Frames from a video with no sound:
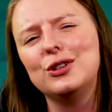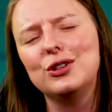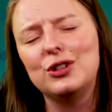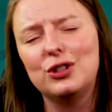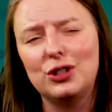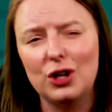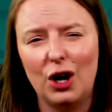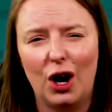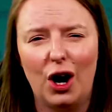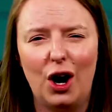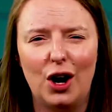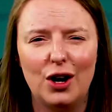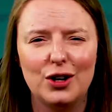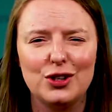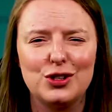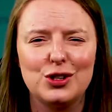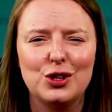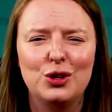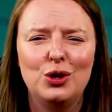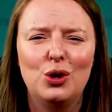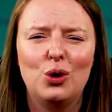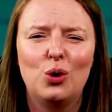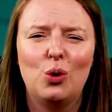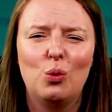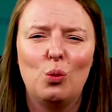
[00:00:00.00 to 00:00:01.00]
God
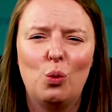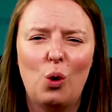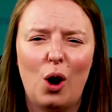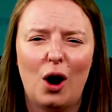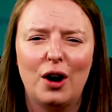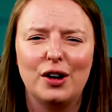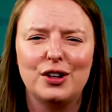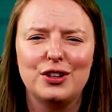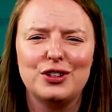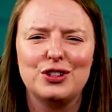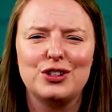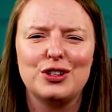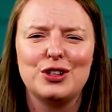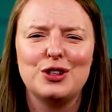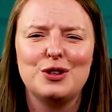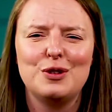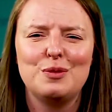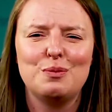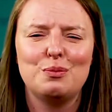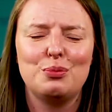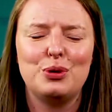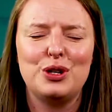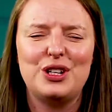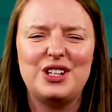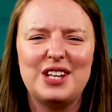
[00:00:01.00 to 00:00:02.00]
was
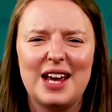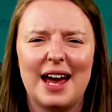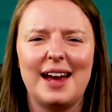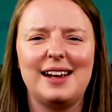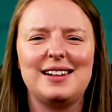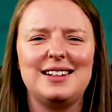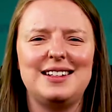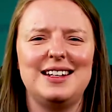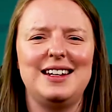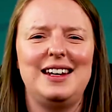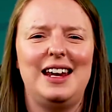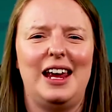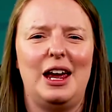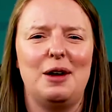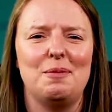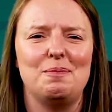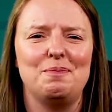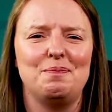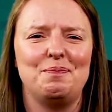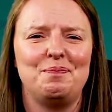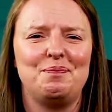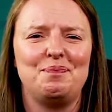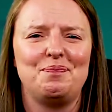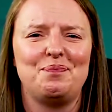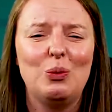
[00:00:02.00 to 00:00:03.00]
protecting him.
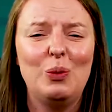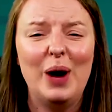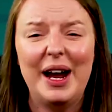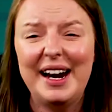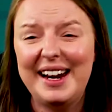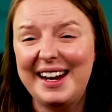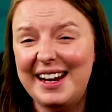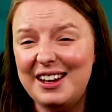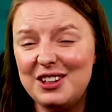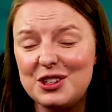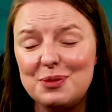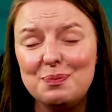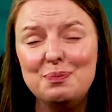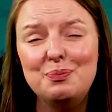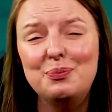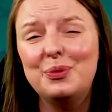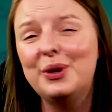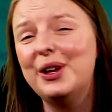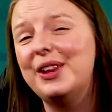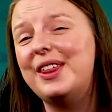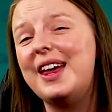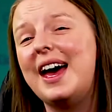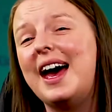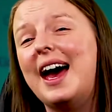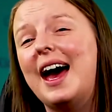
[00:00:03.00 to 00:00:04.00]
When his
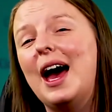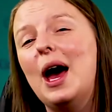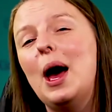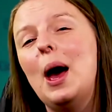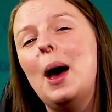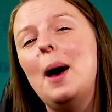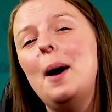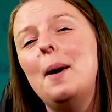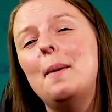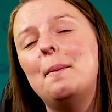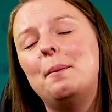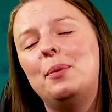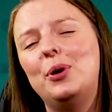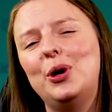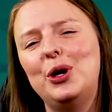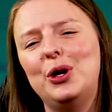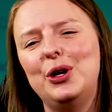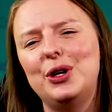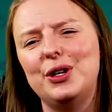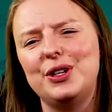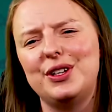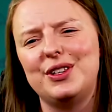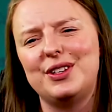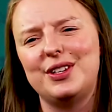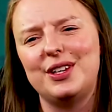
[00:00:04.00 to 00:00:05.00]
mother
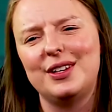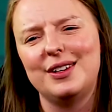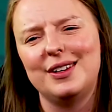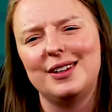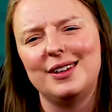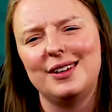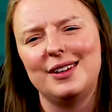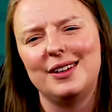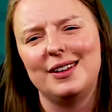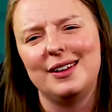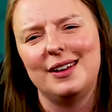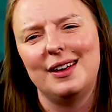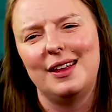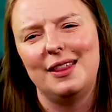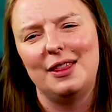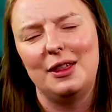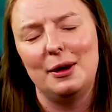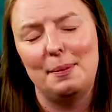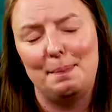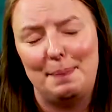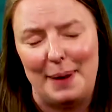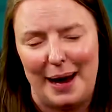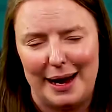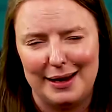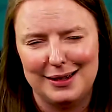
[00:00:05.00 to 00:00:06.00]
put the
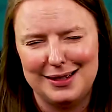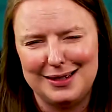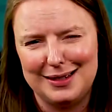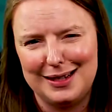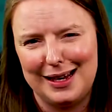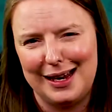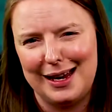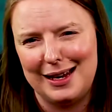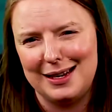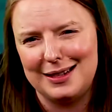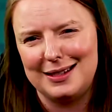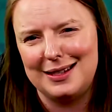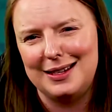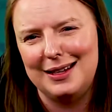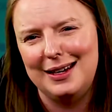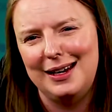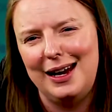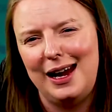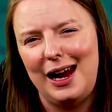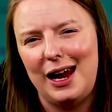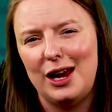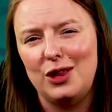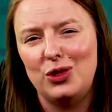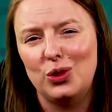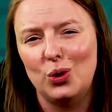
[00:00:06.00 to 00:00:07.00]
basket
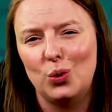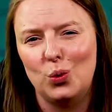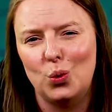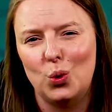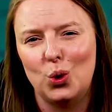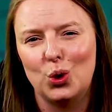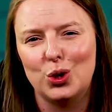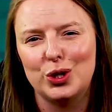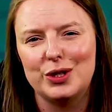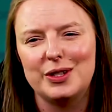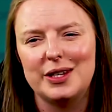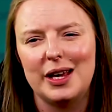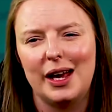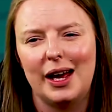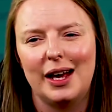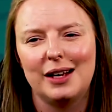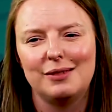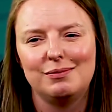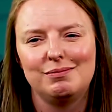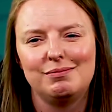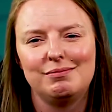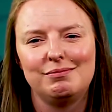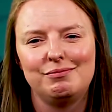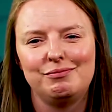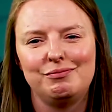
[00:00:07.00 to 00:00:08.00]
in the water,
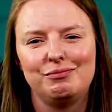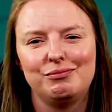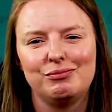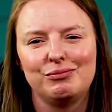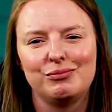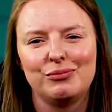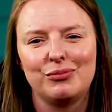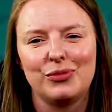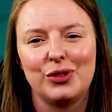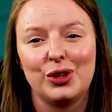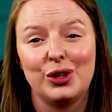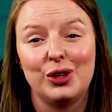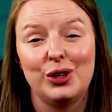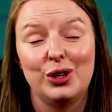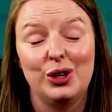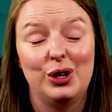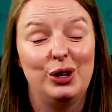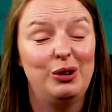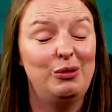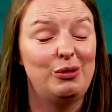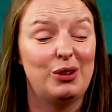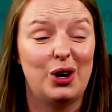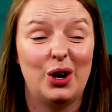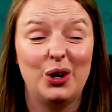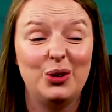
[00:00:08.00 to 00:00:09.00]

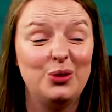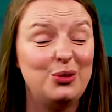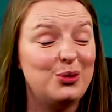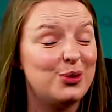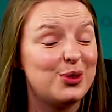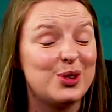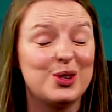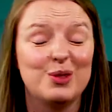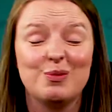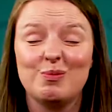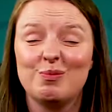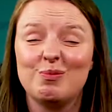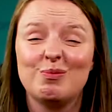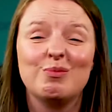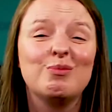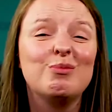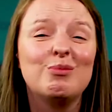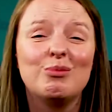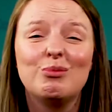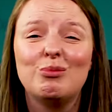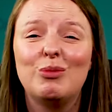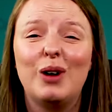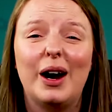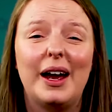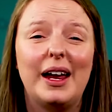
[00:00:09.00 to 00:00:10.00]
who knows
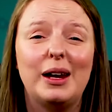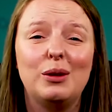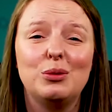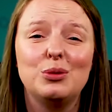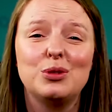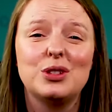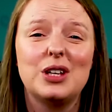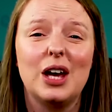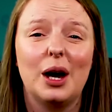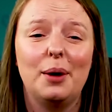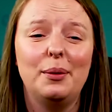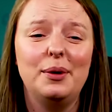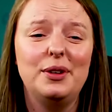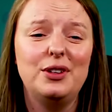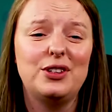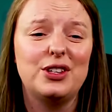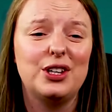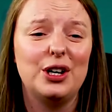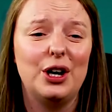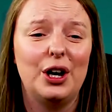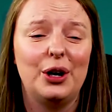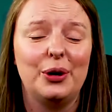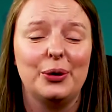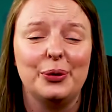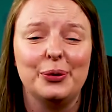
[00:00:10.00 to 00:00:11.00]
where he was going
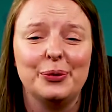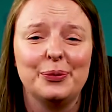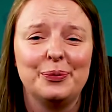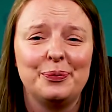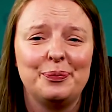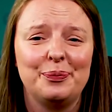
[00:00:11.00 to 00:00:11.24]
to?